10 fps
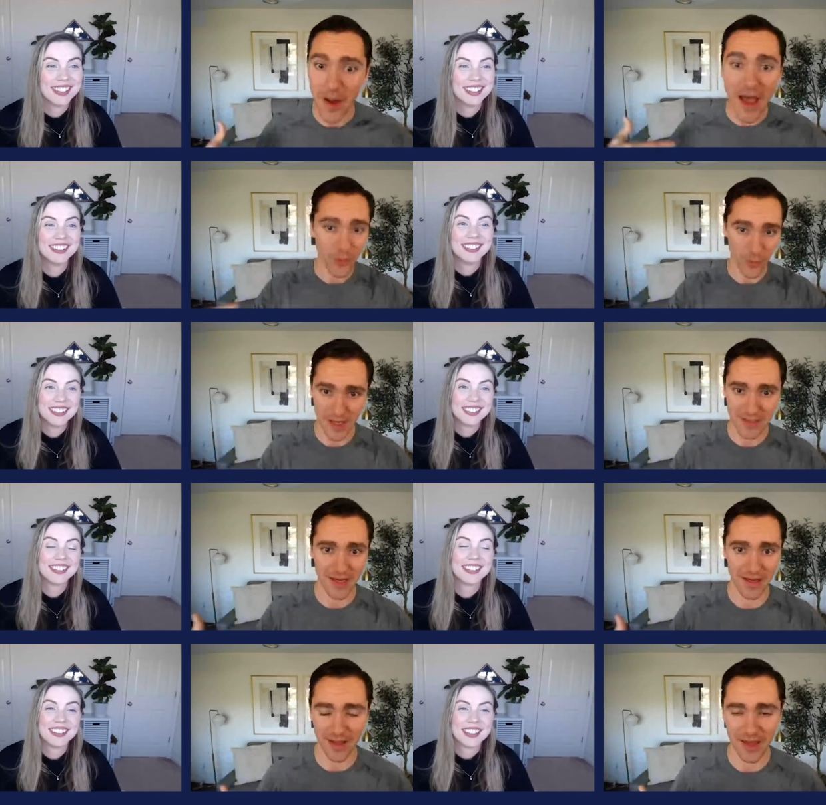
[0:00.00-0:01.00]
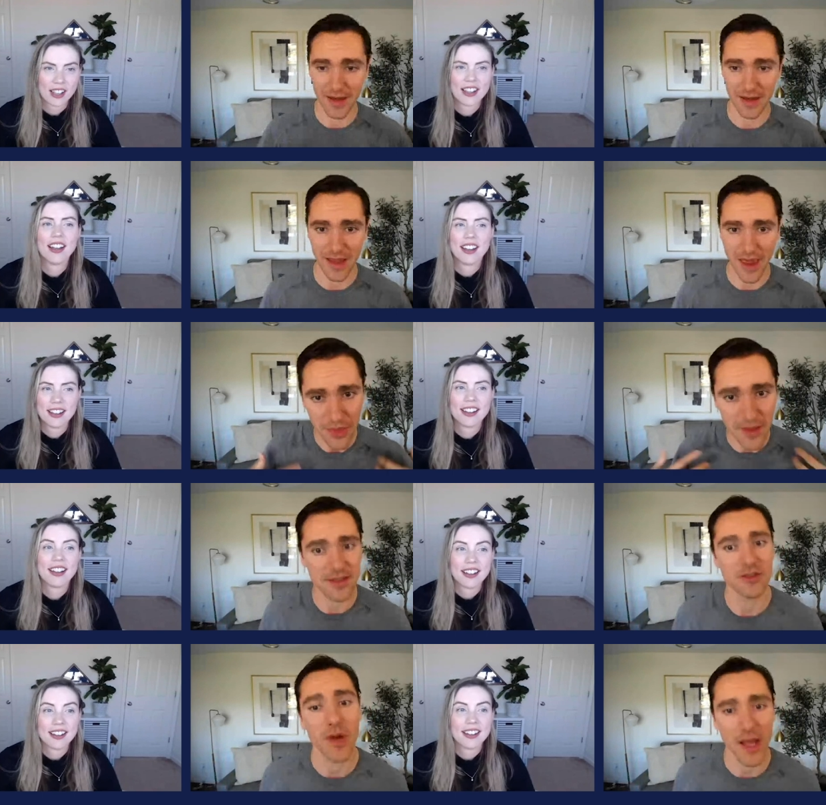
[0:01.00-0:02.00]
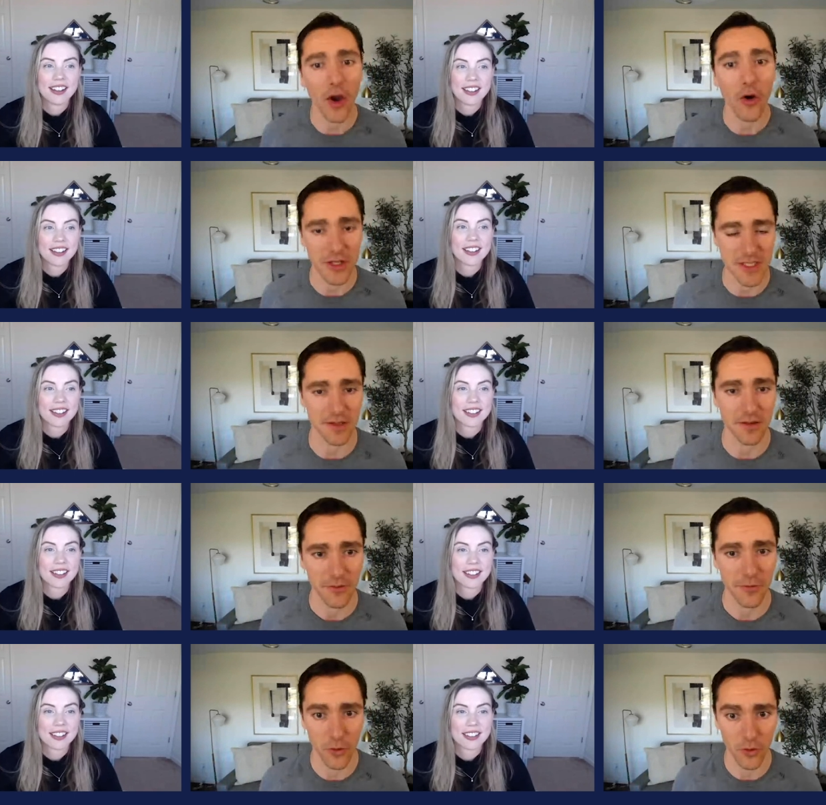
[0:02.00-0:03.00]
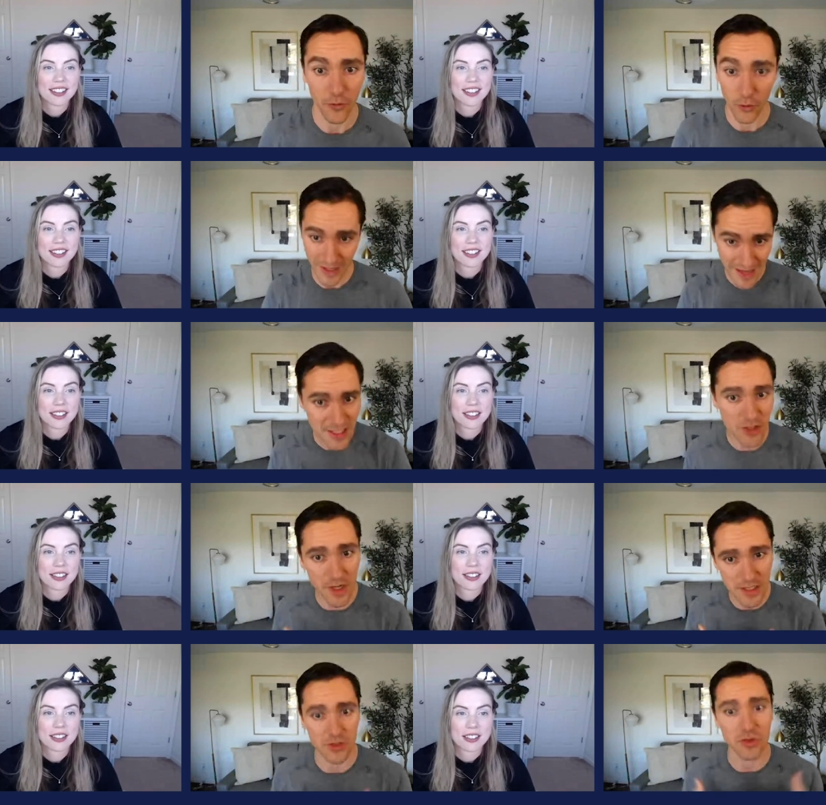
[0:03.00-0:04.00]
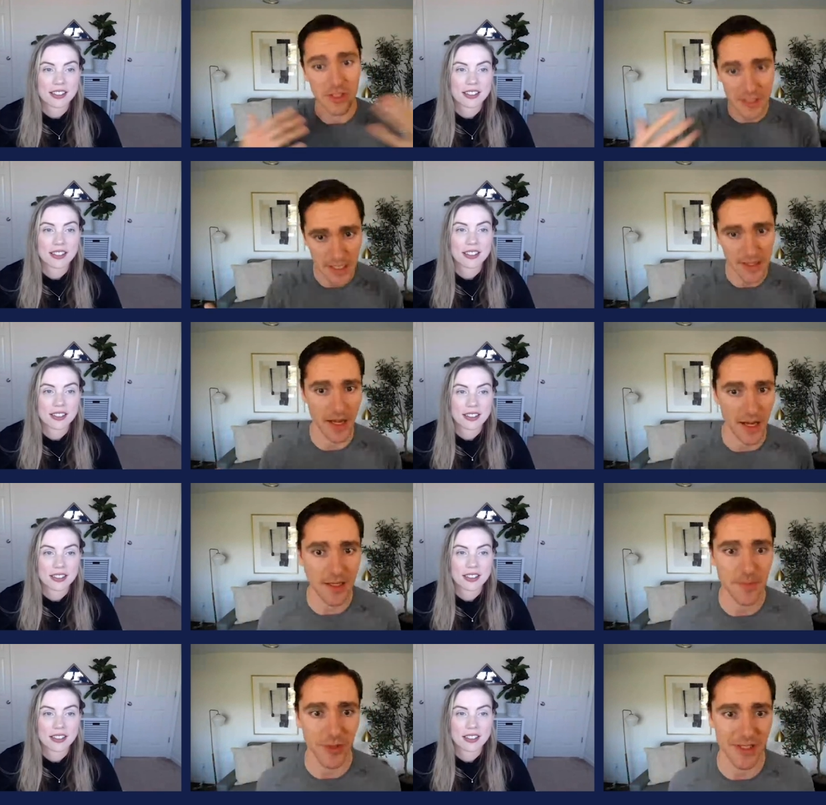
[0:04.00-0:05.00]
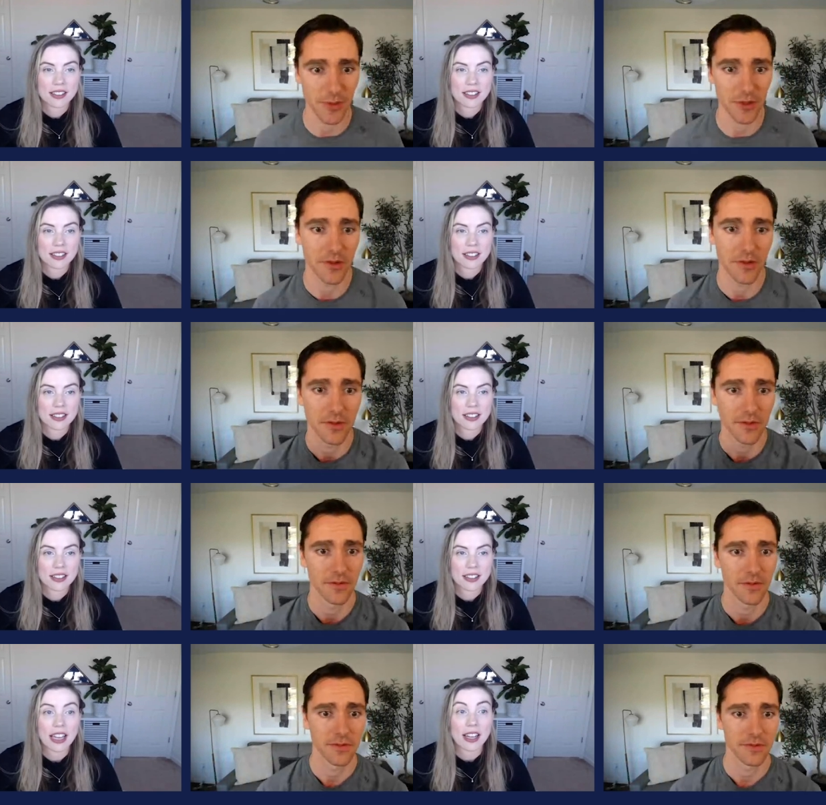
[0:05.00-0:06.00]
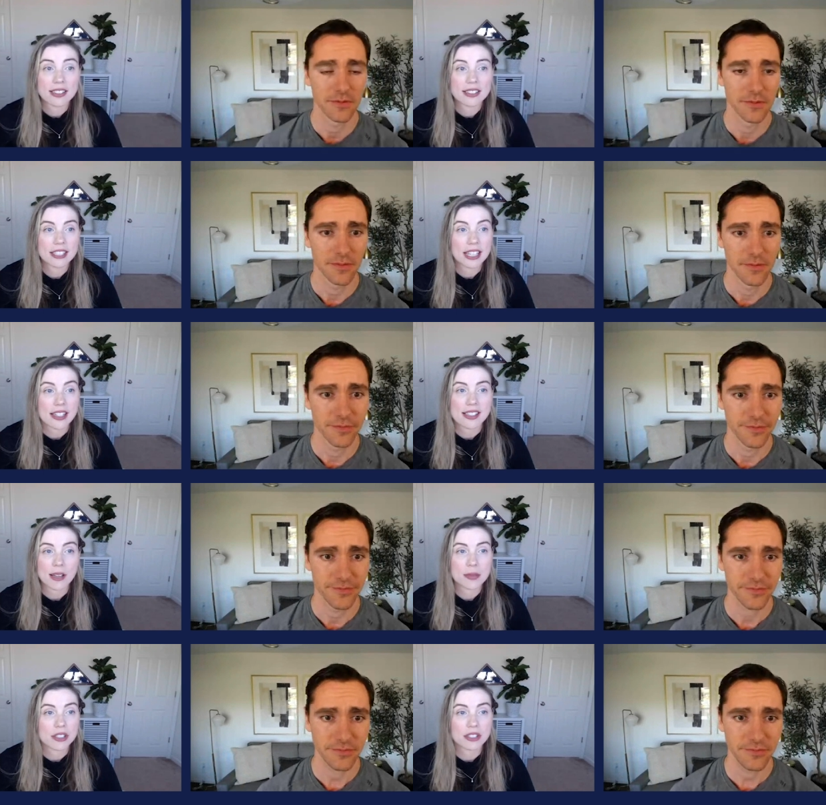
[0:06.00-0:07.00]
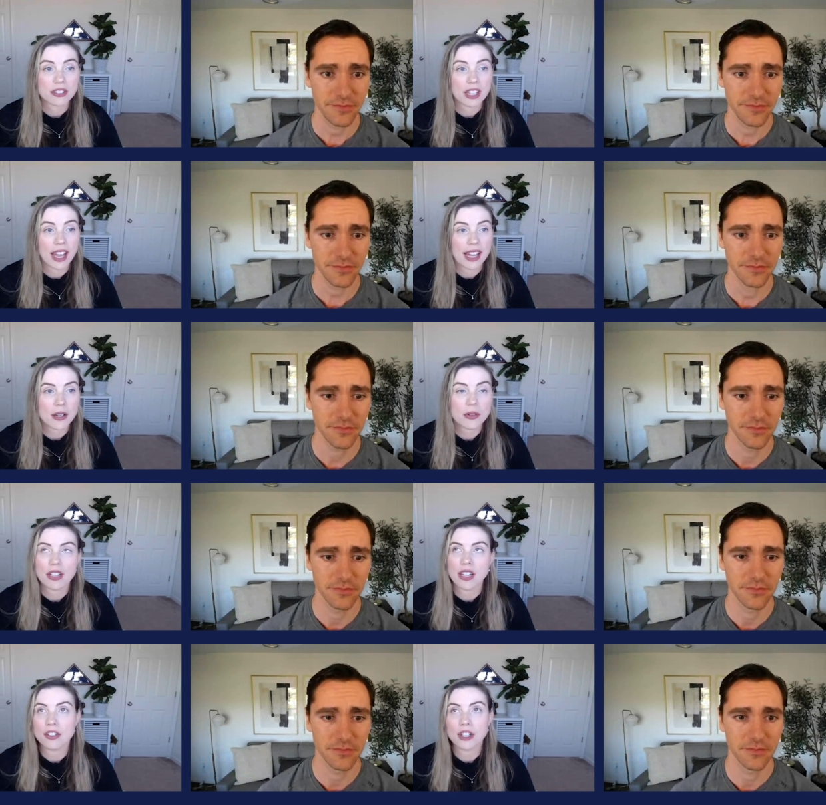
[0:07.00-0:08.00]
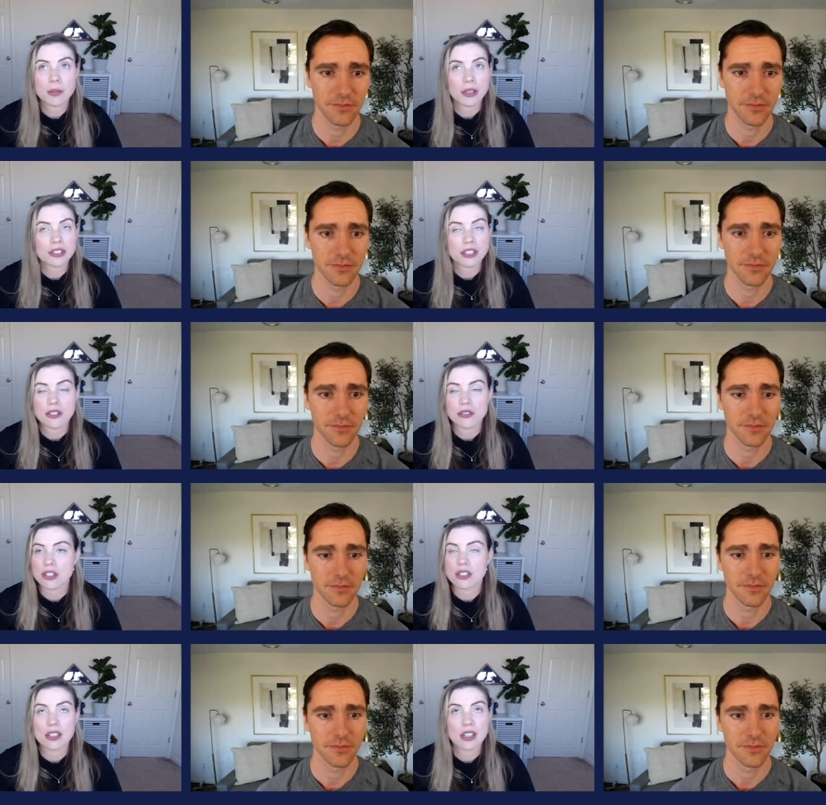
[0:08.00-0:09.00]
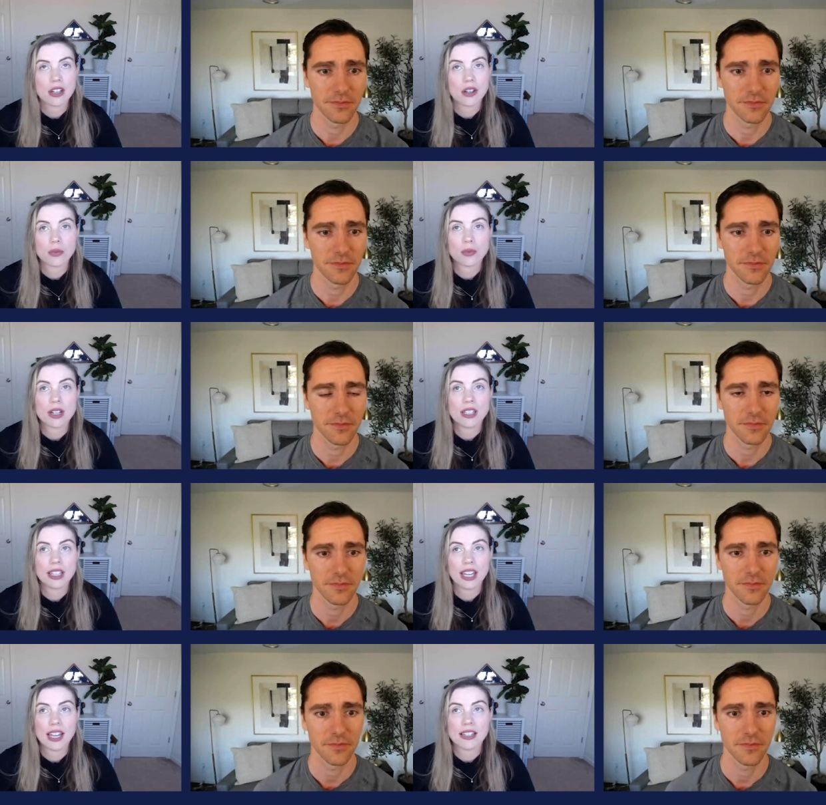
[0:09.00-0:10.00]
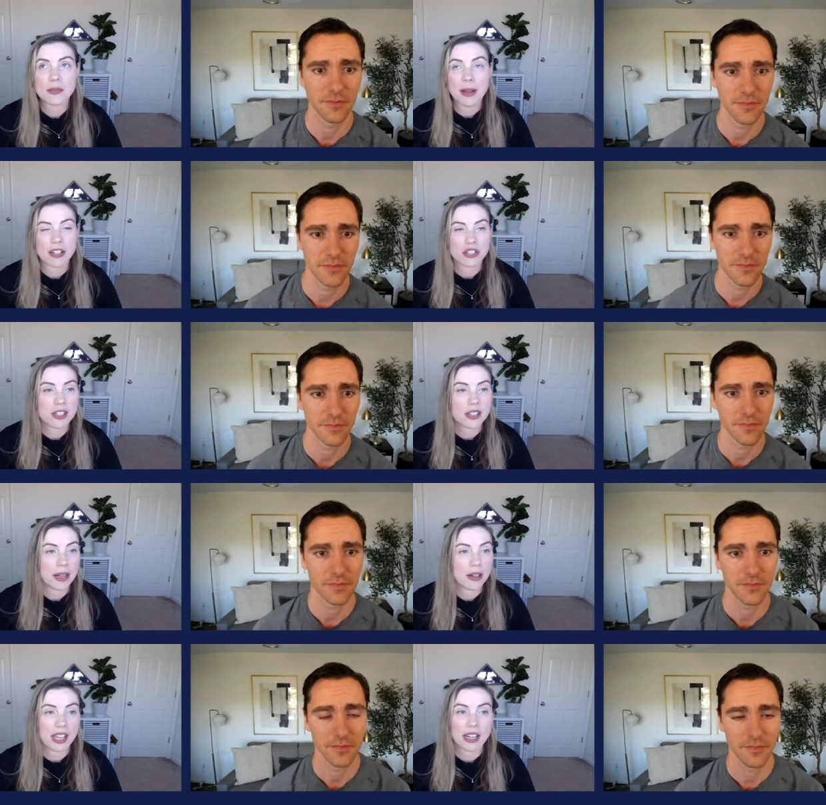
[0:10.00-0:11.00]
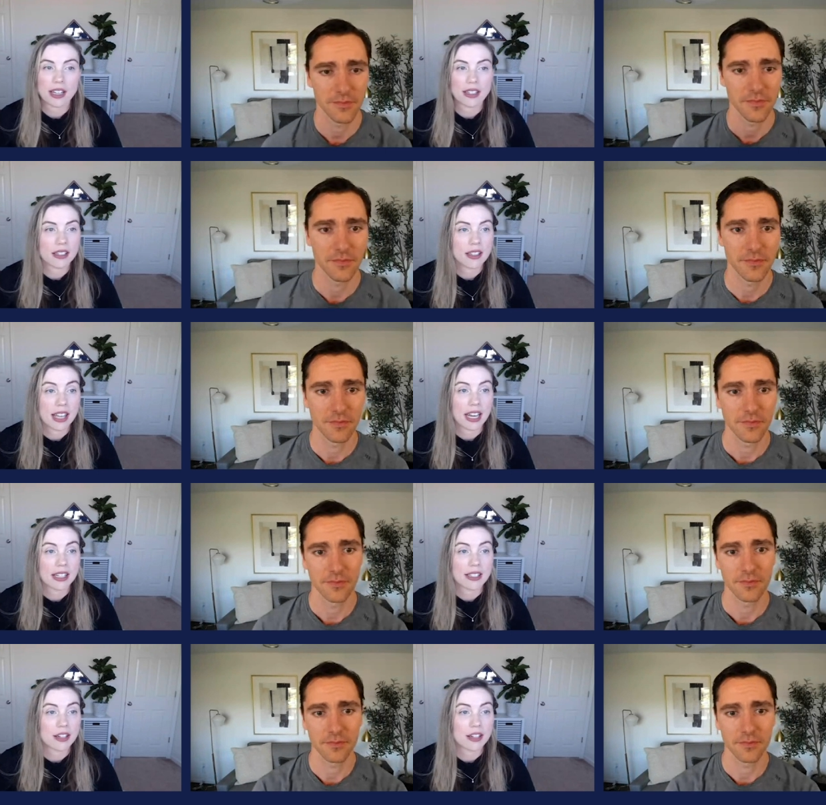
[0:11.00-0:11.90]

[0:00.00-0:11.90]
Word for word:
Speaker 1: pathways, and and and I think it's really encouraging for for the next generation to see that it is possible.
Speaker 2: Yes, yes, absolutely. Anyone, if you're a person who just really is passionate about getting getting